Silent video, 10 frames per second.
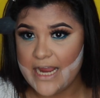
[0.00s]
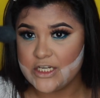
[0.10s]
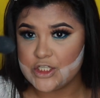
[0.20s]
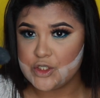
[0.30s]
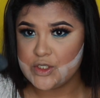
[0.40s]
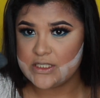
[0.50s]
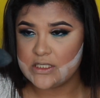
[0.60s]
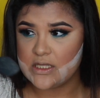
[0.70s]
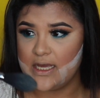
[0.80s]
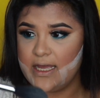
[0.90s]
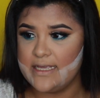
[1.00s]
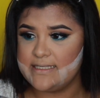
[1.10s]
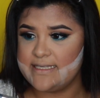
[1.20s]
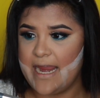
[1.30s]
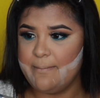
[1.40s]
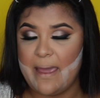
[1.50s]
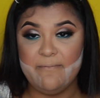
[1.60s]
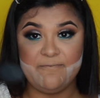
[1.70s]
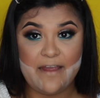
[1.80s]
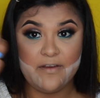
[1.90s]
I just used the same
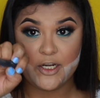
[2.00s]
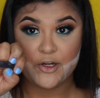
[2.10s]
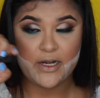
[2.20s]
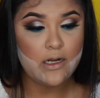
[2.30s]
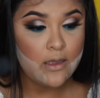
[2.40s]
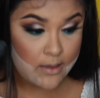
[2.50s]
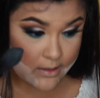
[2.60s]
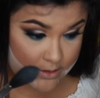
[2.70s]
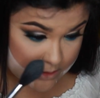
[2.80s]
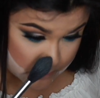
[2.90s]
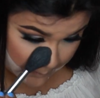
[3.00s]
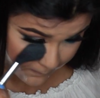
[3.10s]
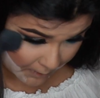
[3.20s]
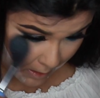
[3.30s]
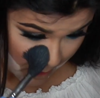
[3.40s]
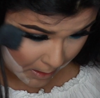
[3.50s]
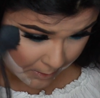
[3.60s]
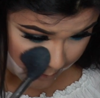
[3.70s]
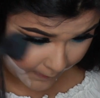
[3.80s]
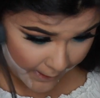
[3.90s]
M500 to sweep it
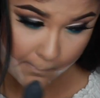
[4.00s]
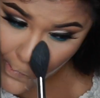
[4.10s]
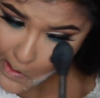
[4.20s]
all the way.